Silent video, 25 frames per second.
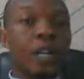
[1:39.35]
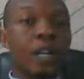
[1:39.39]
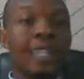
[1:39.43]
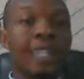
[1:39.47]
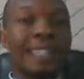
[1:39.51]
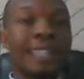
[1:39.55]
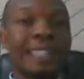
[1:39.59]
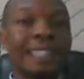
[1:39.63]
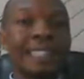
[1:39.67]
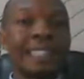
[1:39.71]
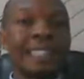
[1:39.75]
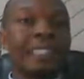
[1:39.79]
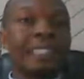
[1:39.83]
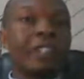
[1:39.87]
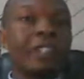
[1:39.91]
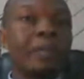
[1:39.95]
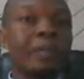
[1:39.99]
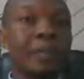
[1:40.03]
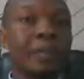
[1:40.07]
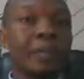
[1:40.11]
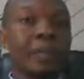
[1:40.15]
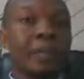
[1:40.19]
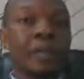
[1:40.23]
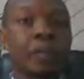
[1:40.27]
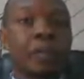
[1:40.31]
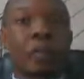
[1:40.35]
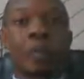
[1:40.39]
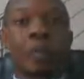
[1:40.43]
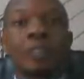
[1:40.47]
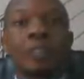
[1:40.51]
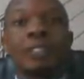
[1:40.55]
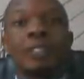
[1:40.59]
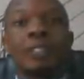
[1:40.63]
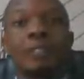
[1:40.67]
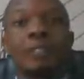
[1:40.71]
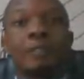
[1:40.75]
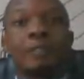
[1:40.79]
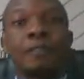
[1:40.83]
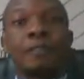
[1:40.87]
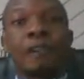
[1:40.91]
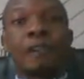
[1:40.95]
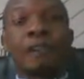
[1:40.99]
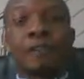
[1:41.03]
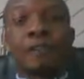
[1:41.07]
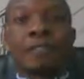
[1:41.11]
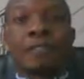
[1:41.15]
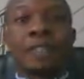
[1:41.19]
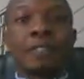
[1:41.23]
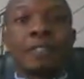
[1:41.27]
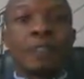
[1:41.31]
and this is something you wouldn't have
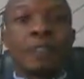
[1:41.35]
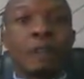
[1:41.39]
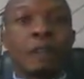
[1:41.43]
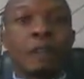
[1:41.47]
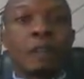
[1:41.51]
found out